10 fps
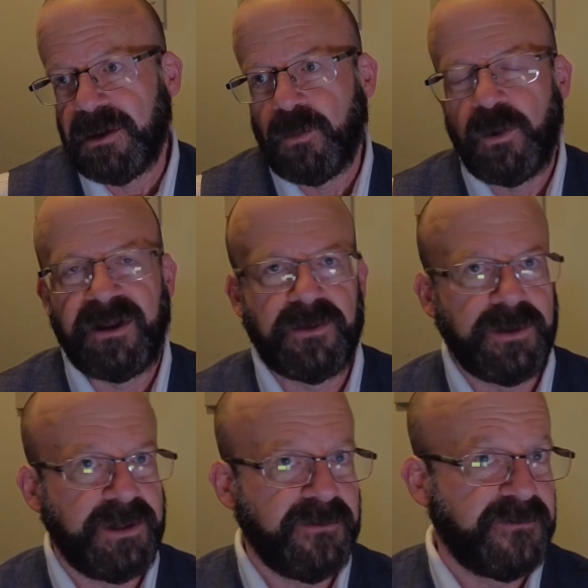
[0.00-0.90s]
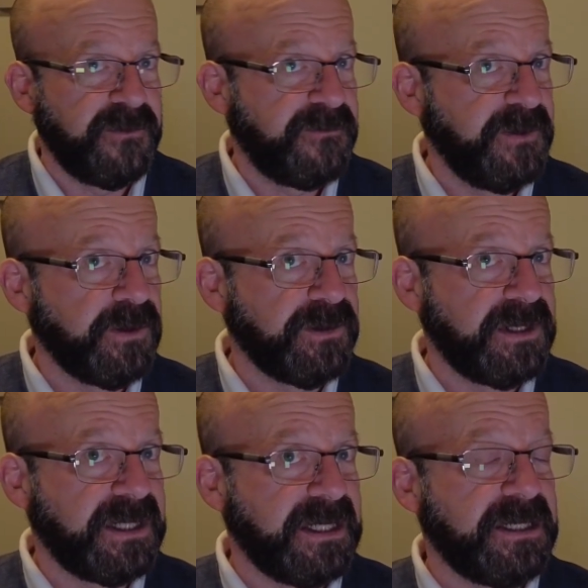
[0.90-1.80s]
whether you fulfilled
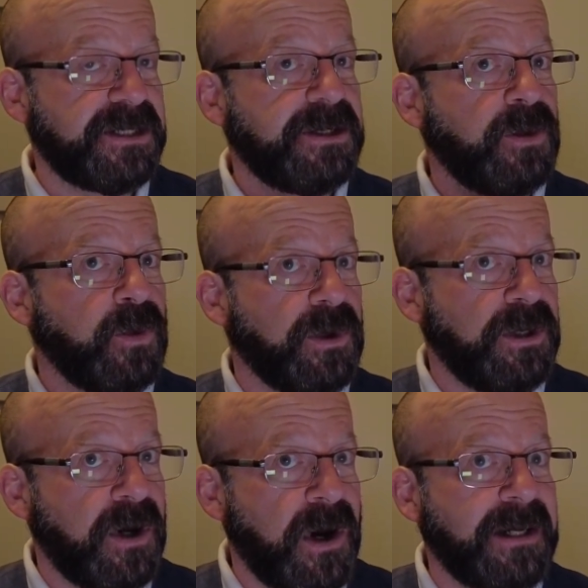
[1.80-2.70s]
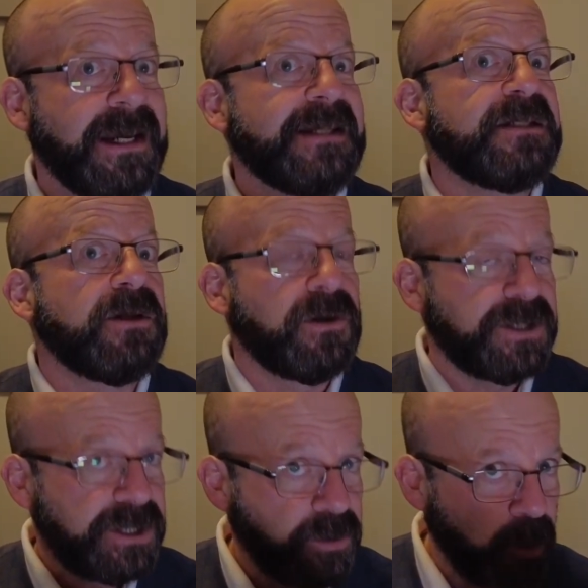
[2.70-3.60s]
the condition or not, as long
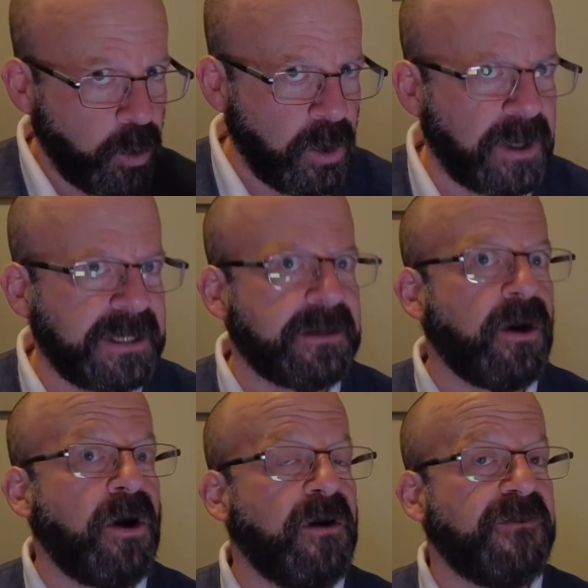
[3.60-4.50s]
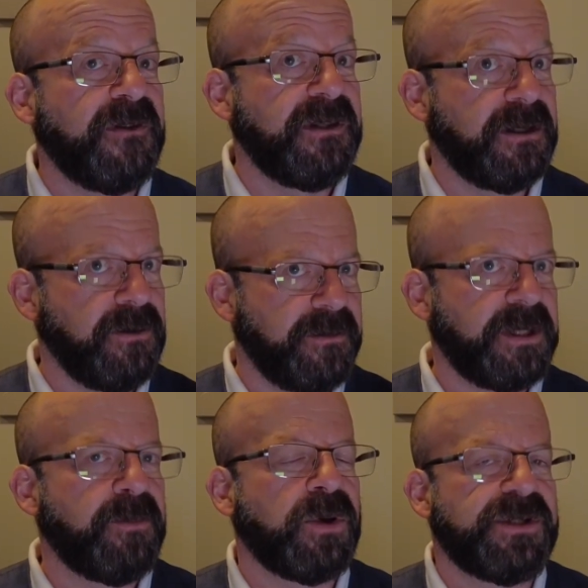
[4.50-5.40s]
as you want it off the agreement
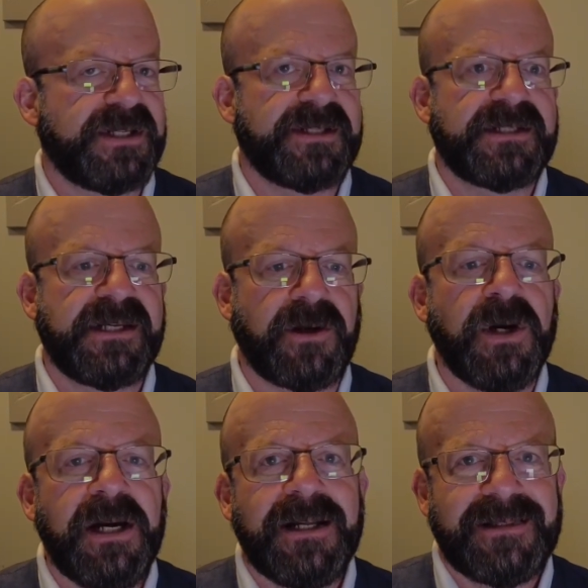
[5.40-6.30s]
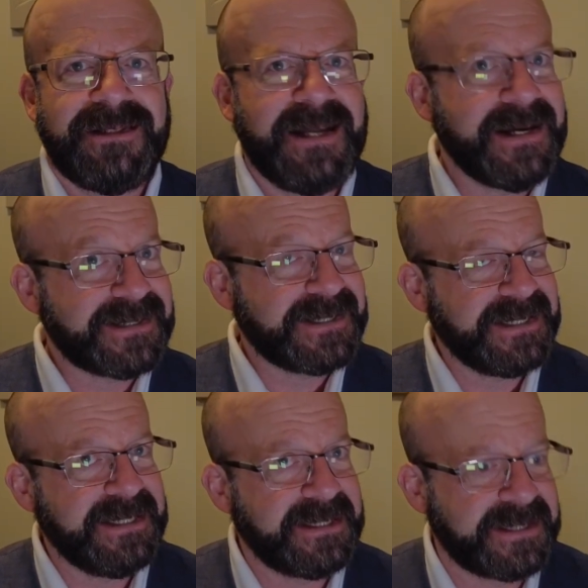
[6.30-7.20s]
of purchase and sale. The next
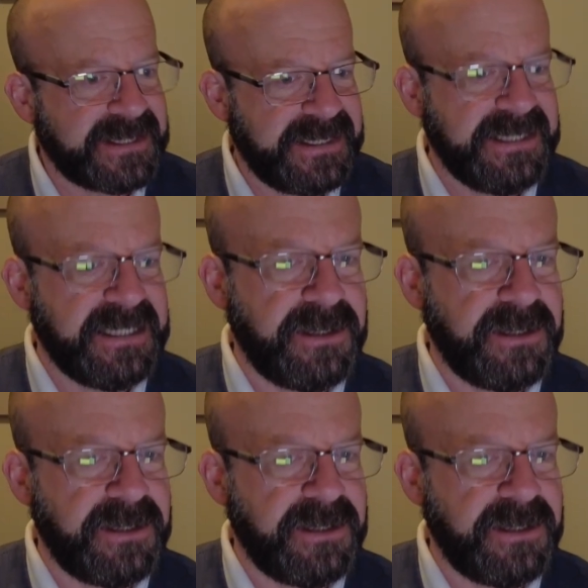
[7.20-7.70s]
is the